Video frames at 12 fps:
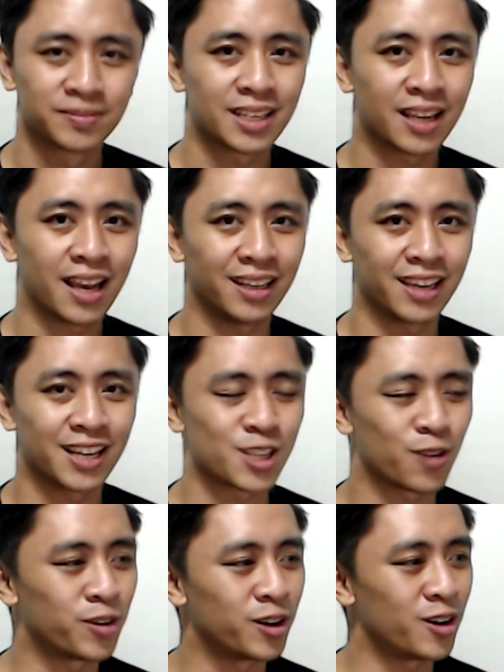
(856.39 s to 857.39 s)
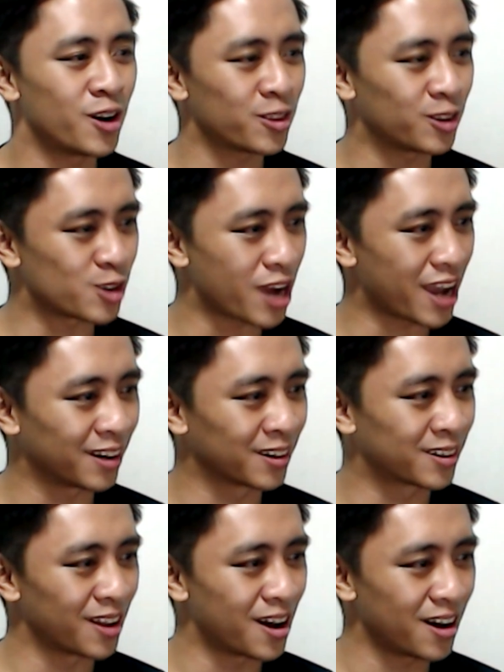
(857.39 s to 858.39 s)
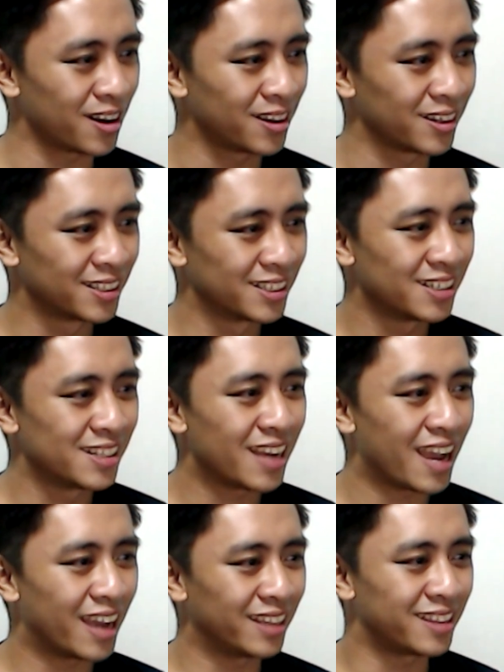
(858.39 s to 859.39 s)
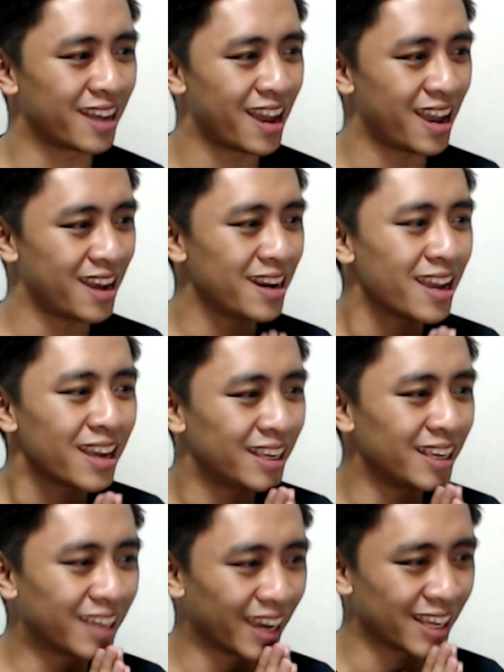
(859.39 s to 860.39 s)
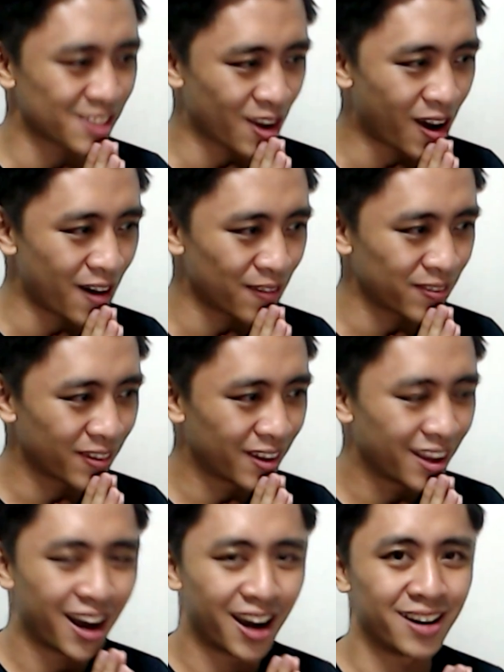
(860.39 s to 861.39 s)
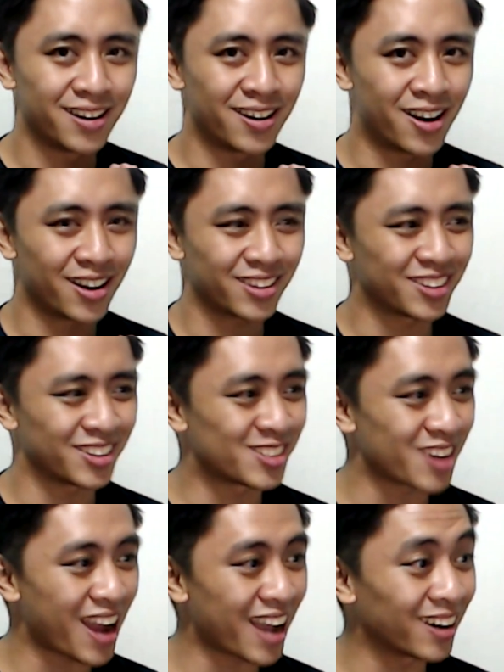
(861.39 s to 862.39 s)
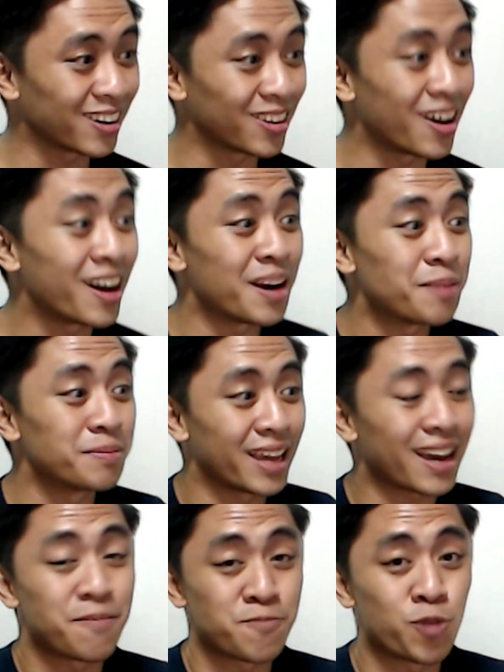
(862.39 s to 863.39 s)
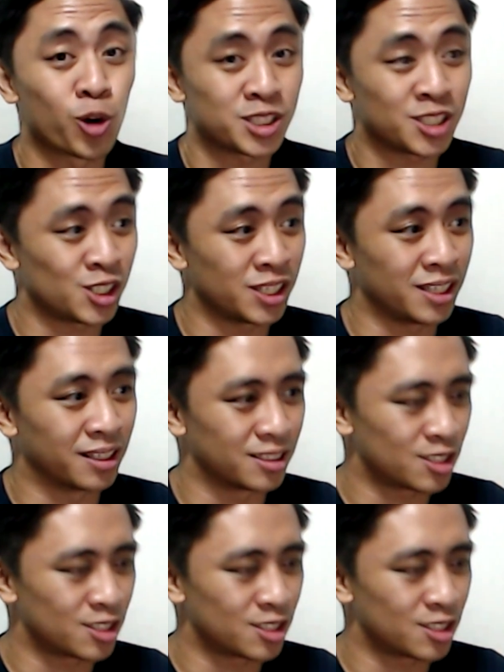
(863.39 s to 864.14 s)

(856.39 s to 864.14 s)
and he gets off another Dragon Claw, and then he gets off another Dragon Claw, and I'm like, I'm forced to shield.